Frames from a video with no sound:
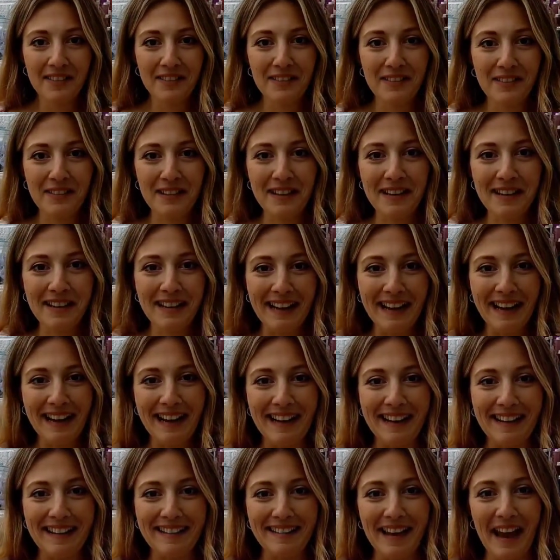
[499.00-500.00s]
She
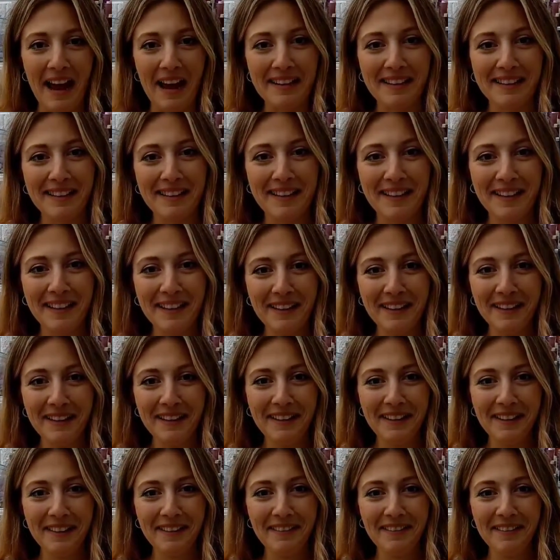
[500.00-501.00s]
is
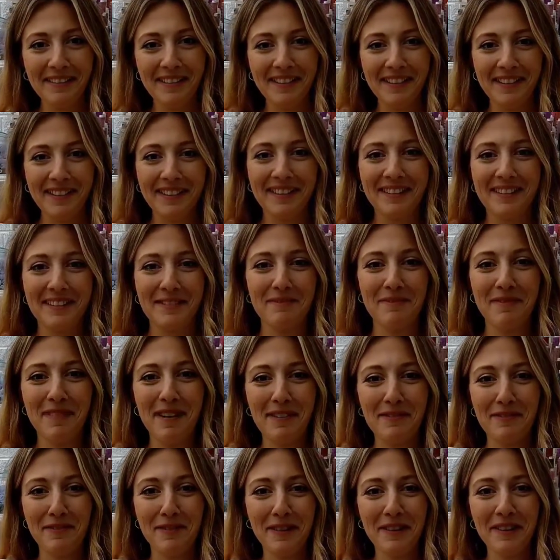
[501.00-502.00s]
cute, look at this
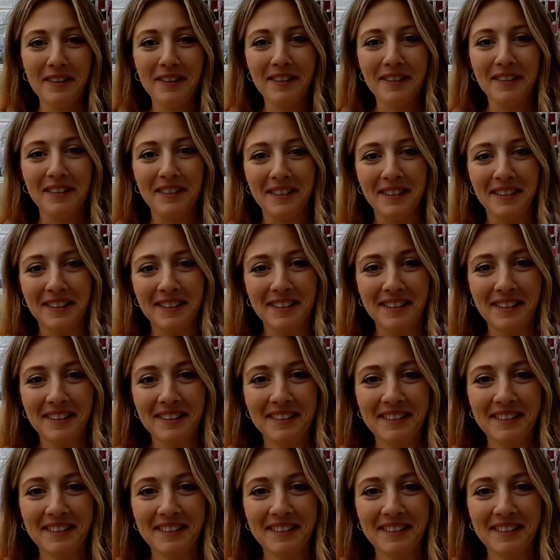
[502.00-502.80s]
ruffle.